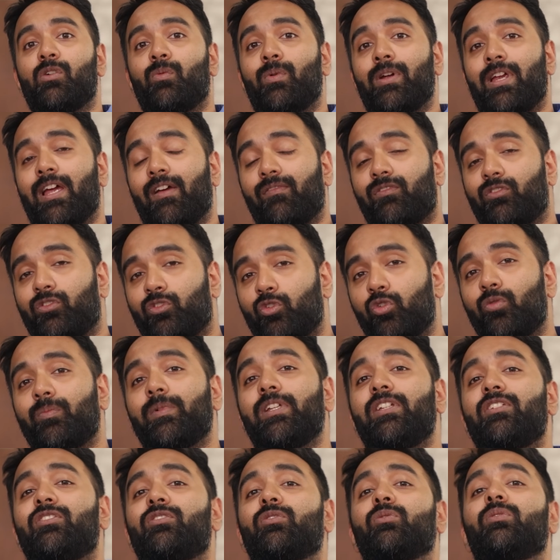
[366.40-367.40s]
we have so
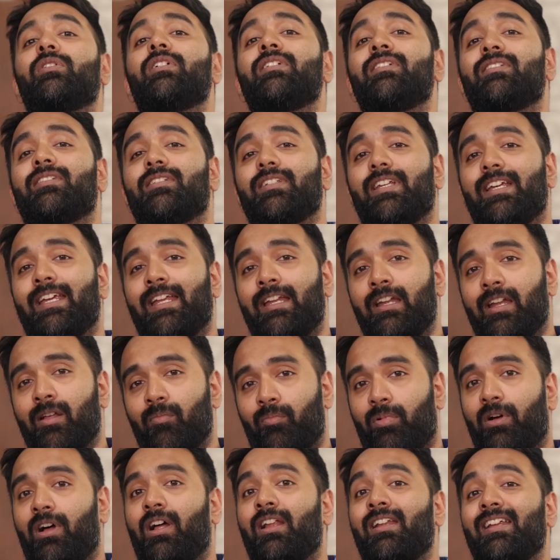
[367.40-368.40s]
many students in
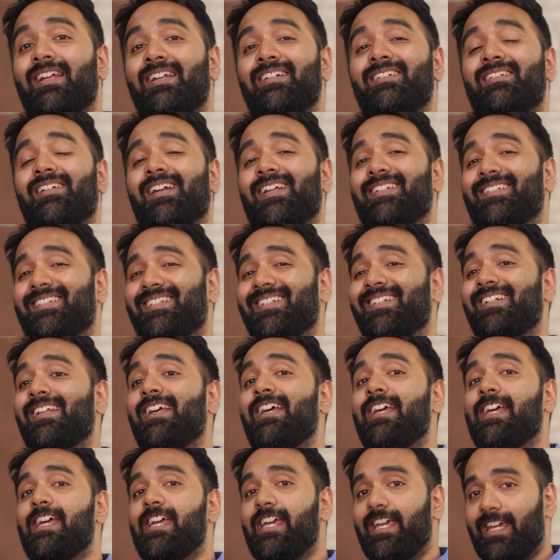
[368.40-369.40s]
Nepal interested
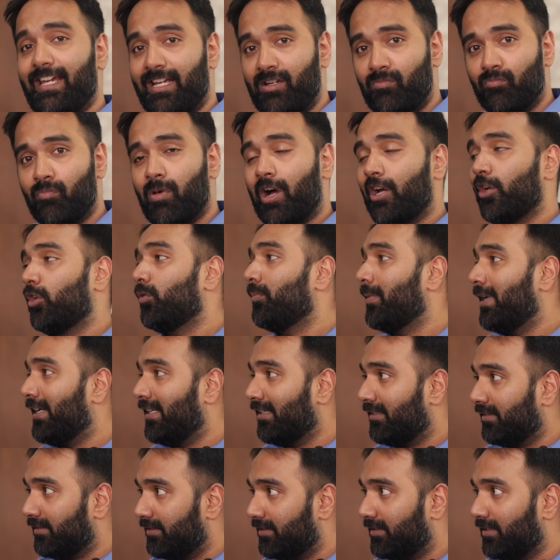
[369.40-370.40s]
in
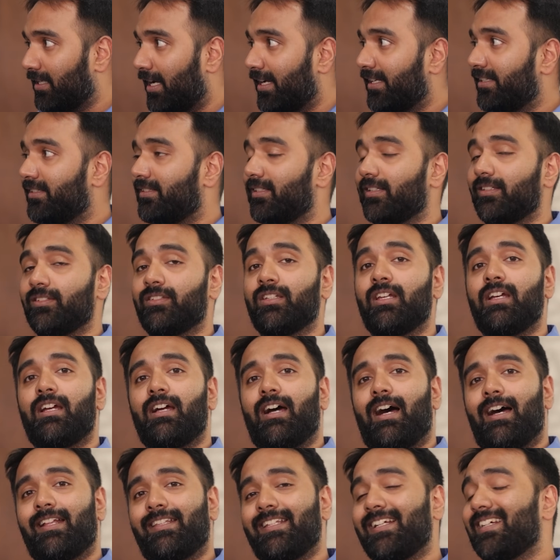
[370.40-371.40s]
biomedical sciences,
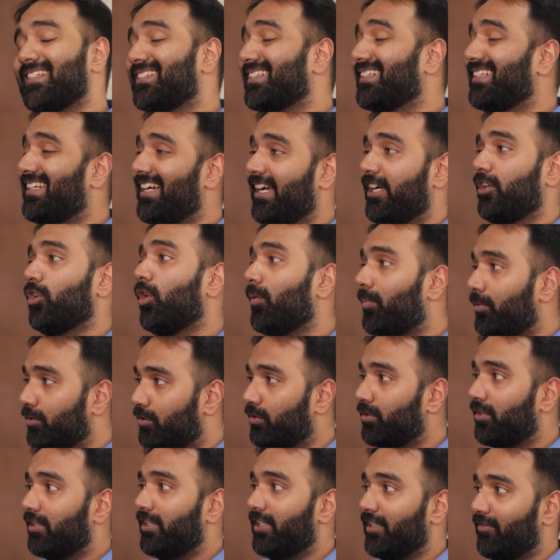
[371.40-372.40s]
I think it's a great
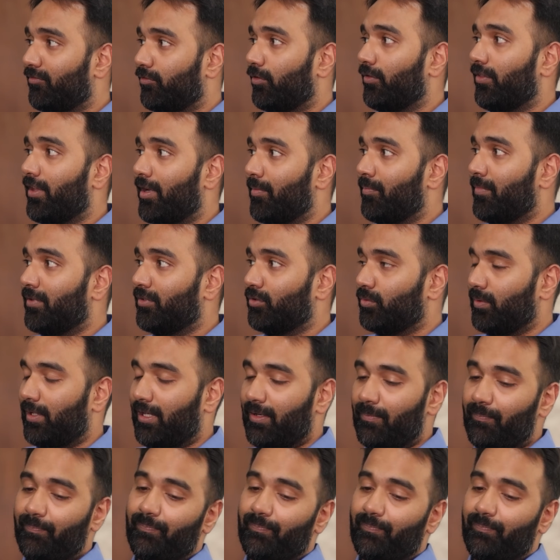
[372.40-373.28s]
opportunity for them as well.